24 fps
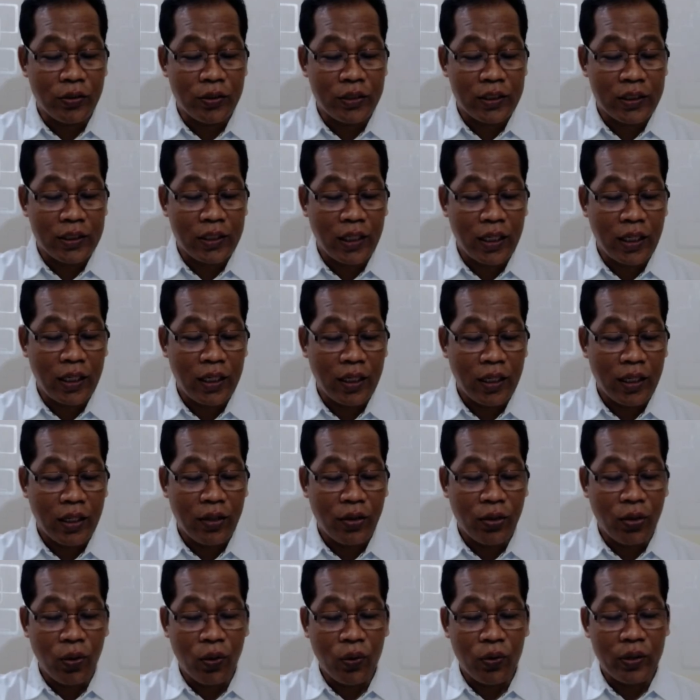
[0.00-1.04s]
see,
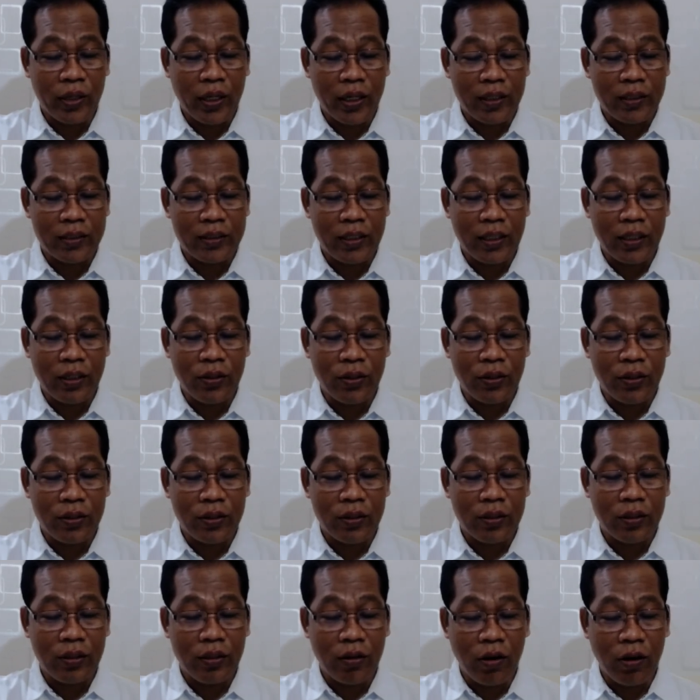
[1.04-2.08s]
nor does the God
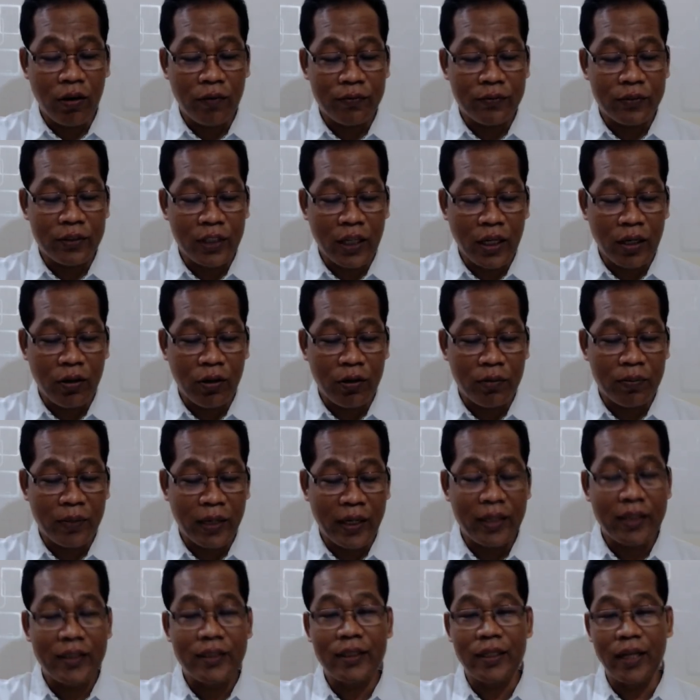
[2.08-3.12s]
of Jacob
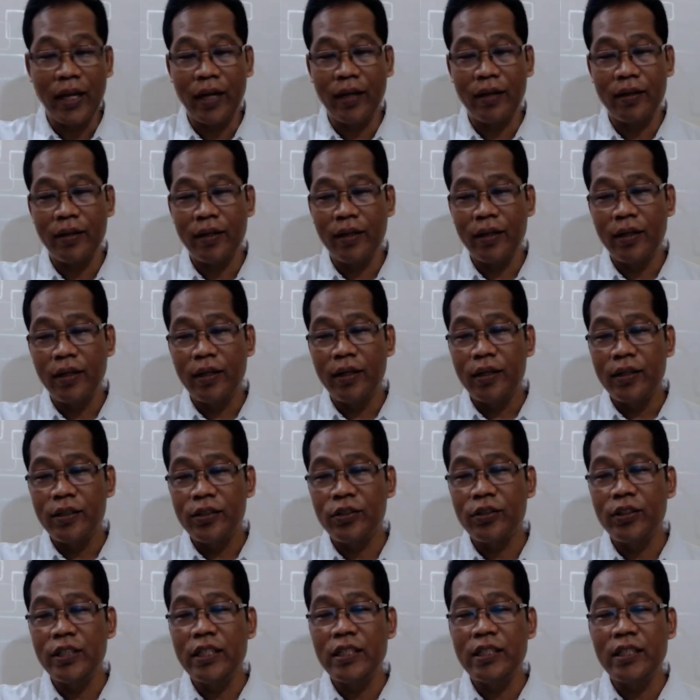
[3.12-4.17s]
understand.
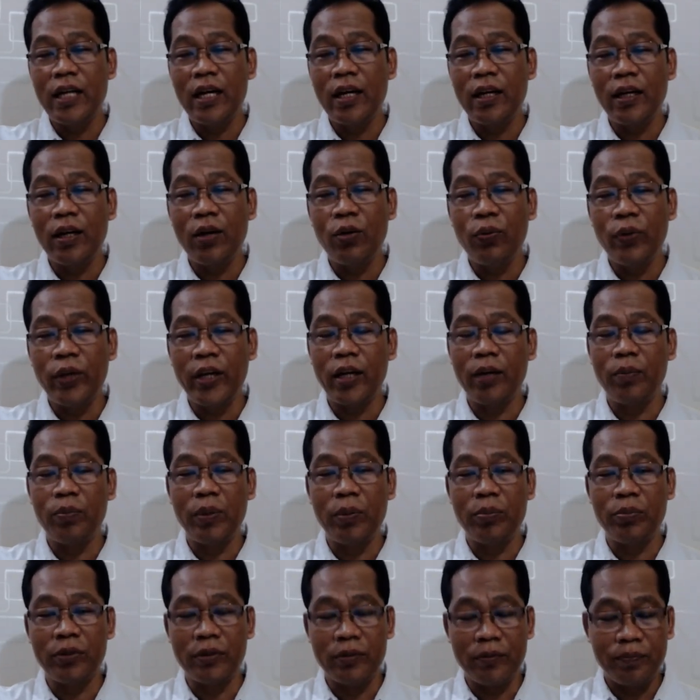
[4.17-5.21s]
So these are the wicked
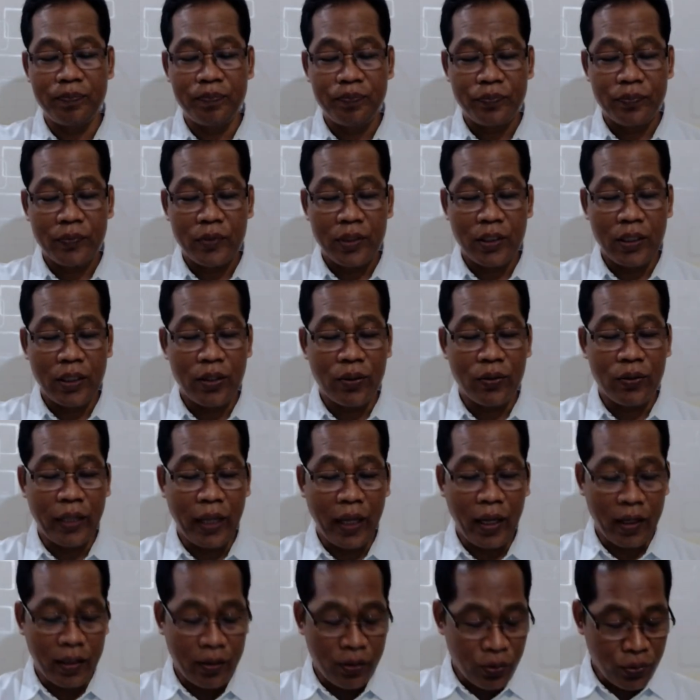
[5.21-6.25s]
people. You know,
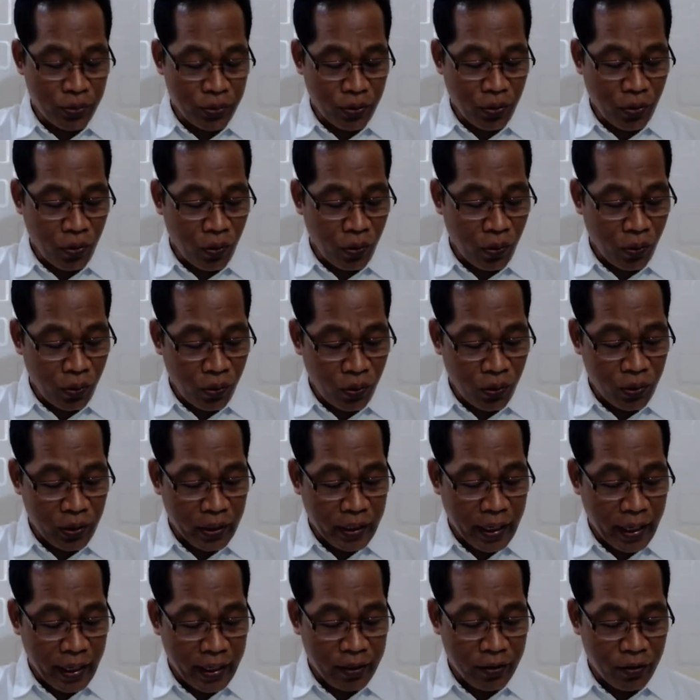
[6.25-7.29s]
they do all
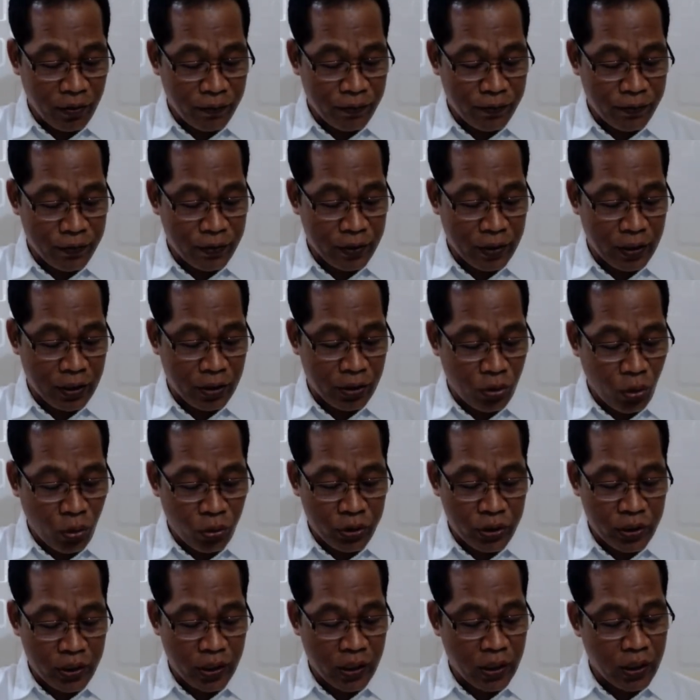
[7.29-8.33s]
kind of
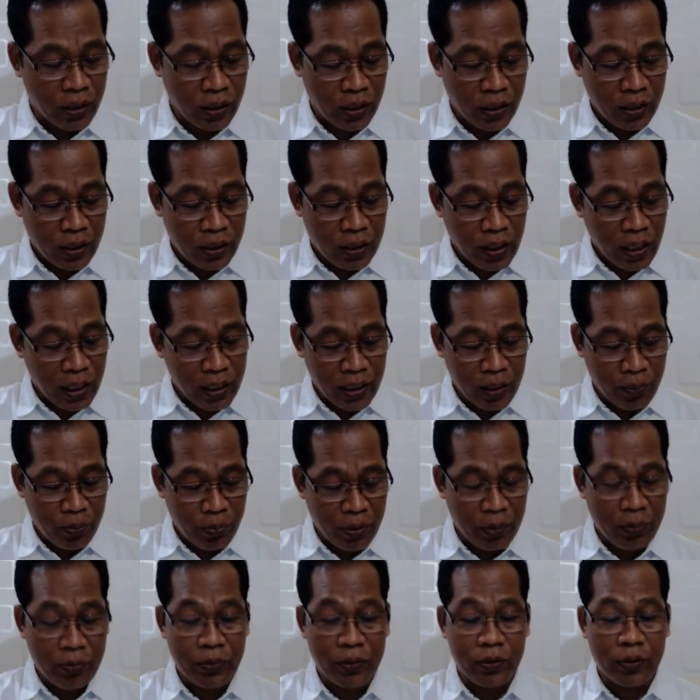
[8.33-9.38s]
torture other
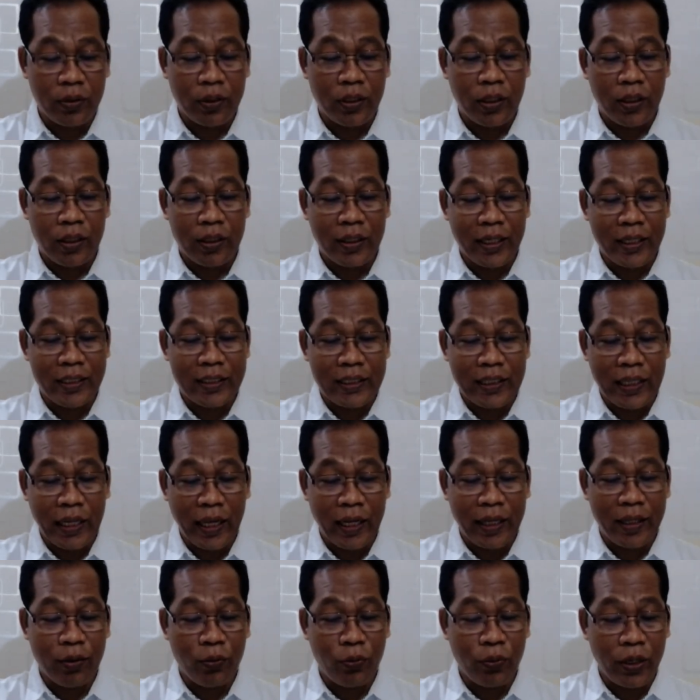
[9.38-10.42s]
people. They
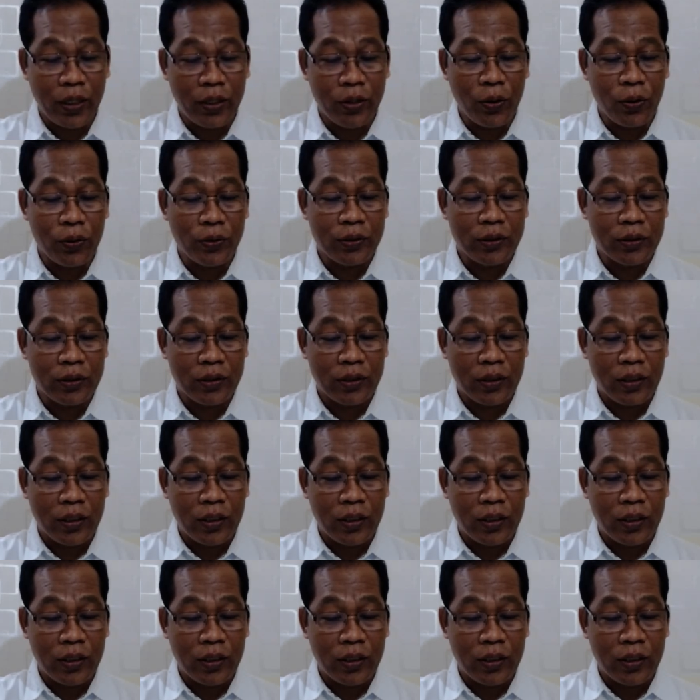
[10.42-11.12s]
slay the widows